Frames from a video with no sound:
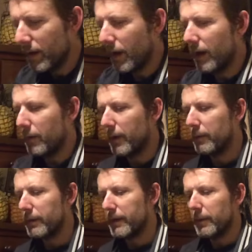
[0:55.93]
Oh,
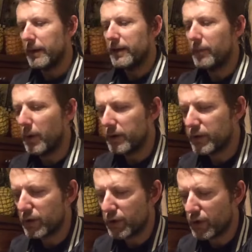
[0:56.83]
well, anyway, never mind.
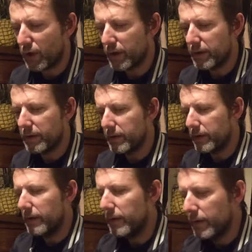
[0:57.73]
Sunshine.
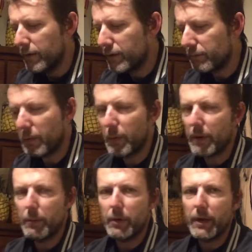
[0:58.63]
We'll
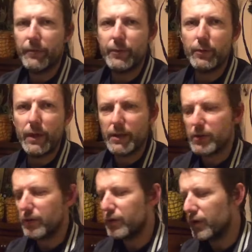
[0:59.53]
get a few days of
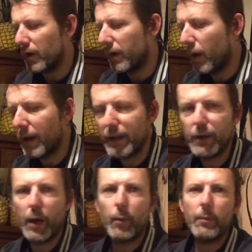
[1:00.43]
sunshine. I'll let you
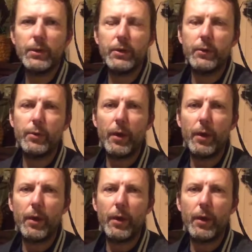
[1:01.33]
know when we do.